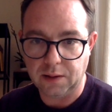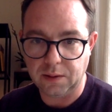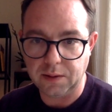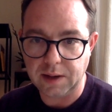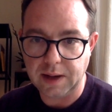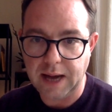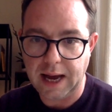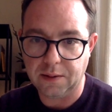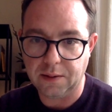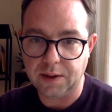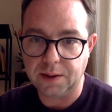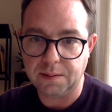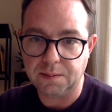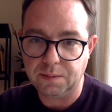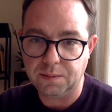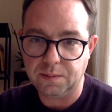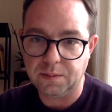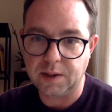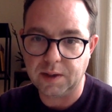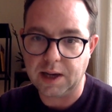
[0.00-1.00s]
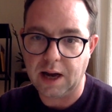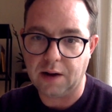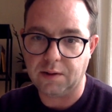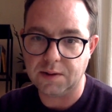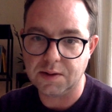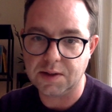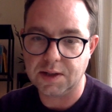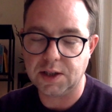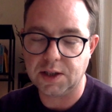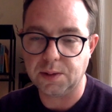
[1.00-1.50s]
the
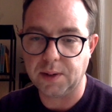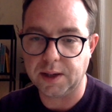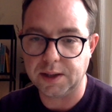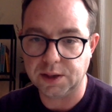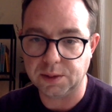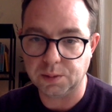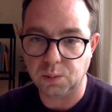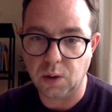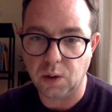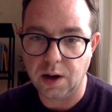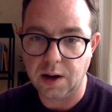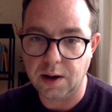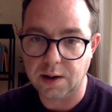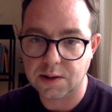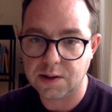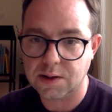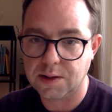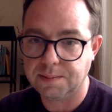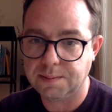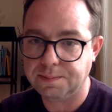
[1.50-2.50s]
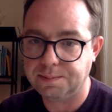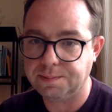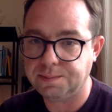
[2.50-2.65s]
current situation works.